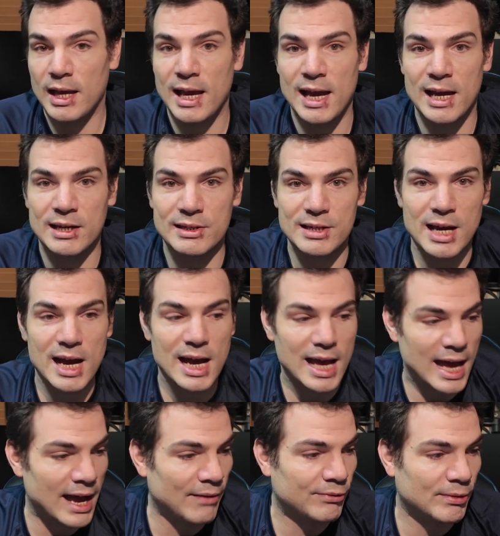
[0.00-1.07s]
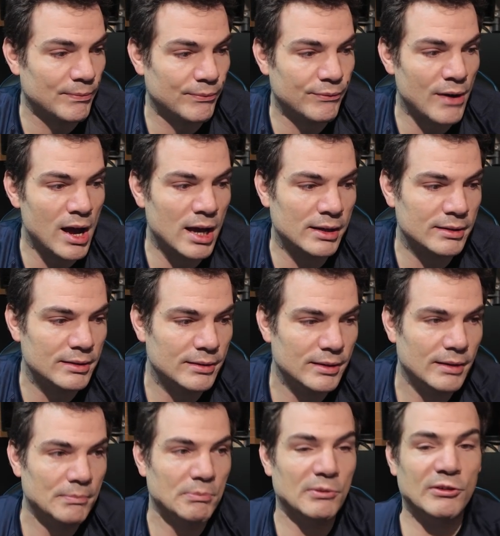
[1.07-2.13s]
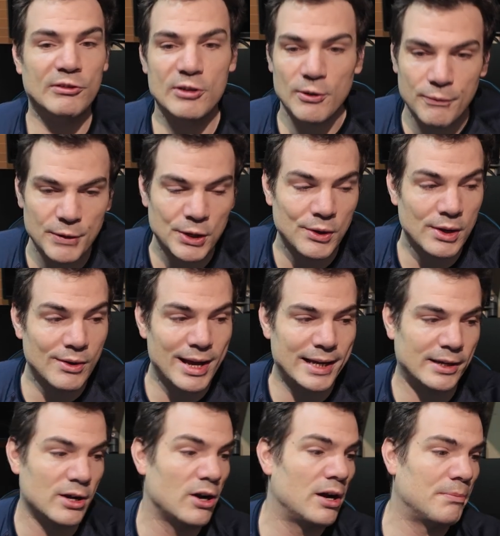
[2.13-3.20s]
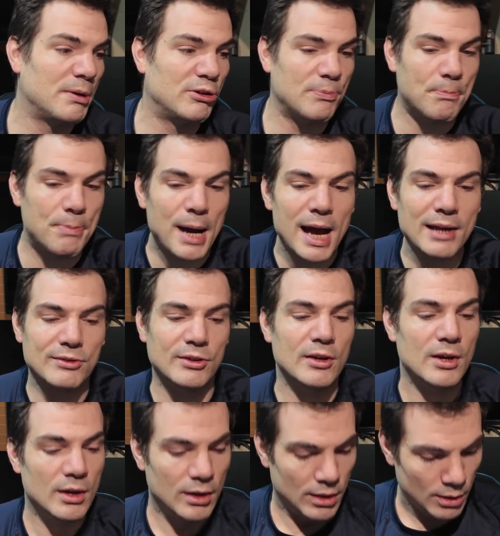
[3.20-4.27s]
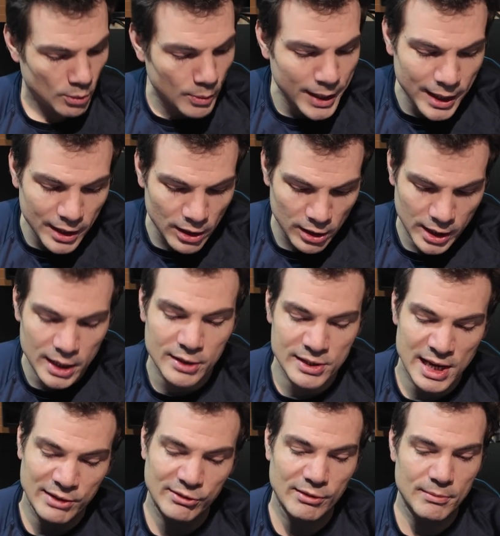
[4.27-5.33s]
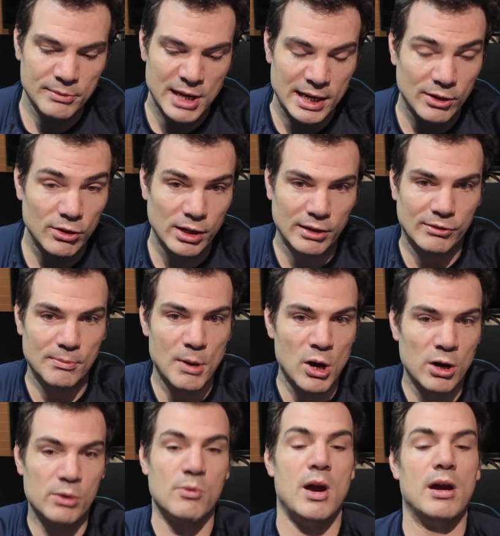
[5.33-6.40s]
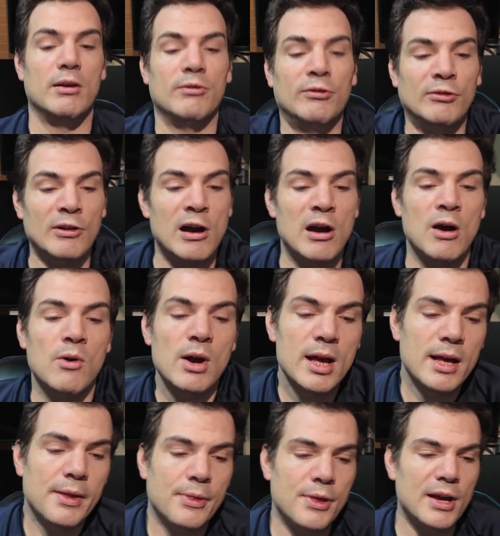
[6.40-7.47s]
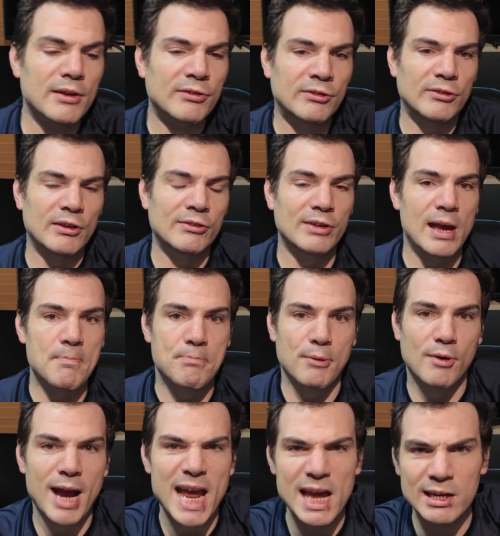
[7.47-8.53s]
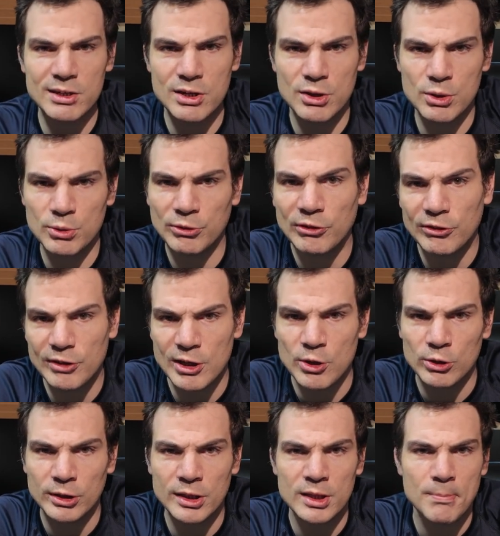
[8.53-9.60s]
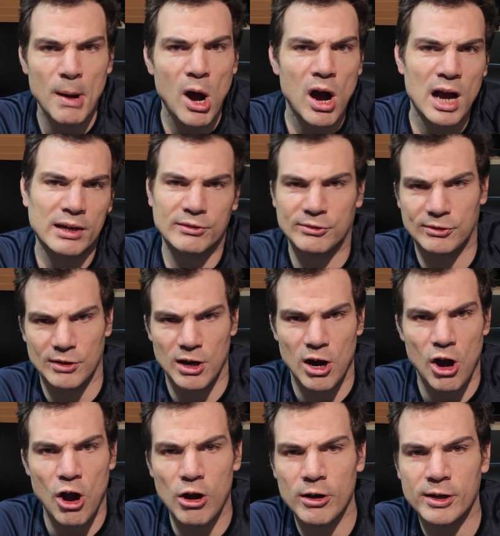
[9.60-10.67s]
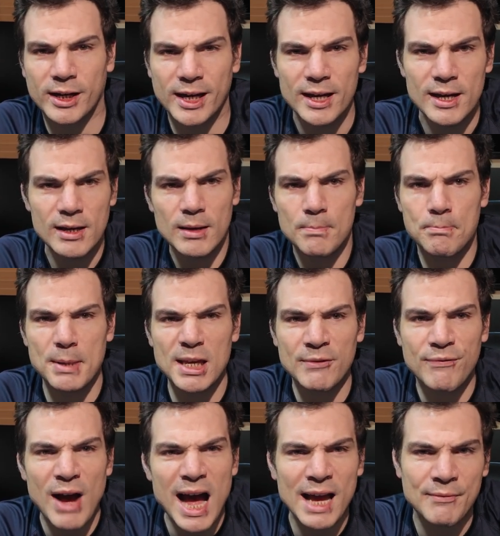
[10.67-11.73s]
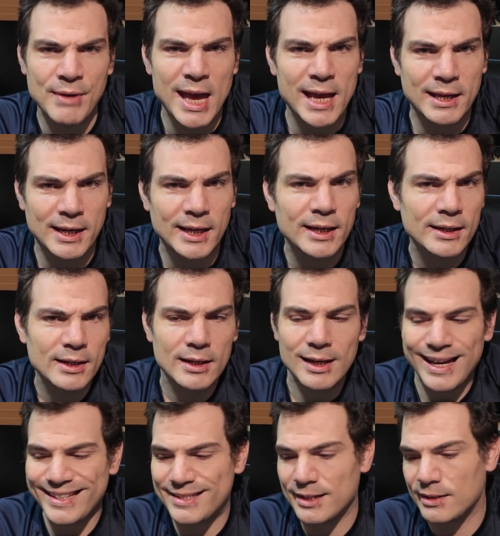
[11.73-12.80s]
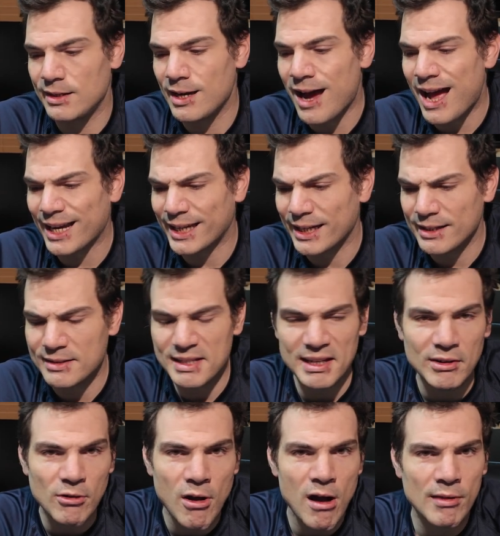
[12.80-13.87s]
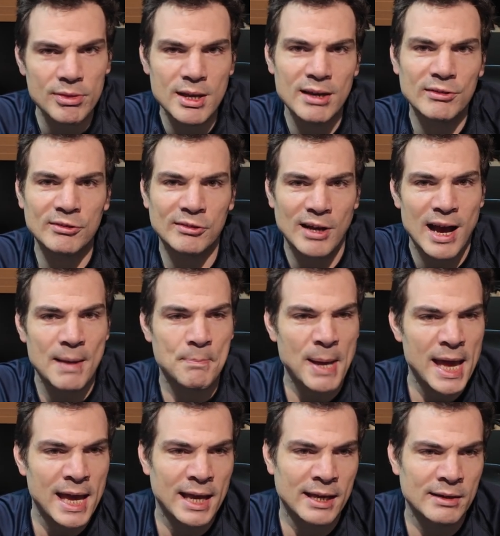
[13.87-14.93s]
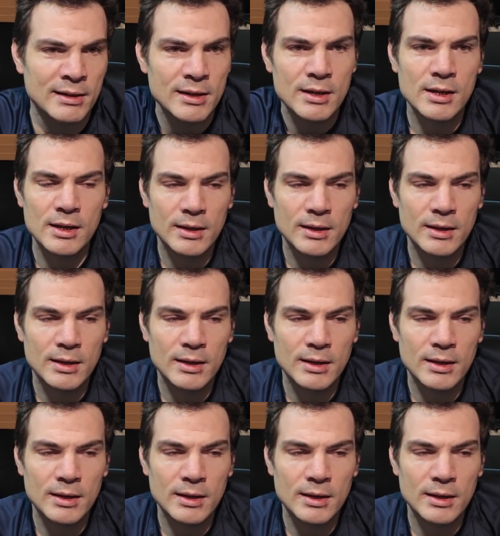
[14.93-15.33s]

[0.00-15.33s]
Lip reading: and have some fun. Still feeling like garbage, but we are going to take a look at some hardware. So this is a brand new sealed in the box Arc B580. I did not get a deal on this. I paid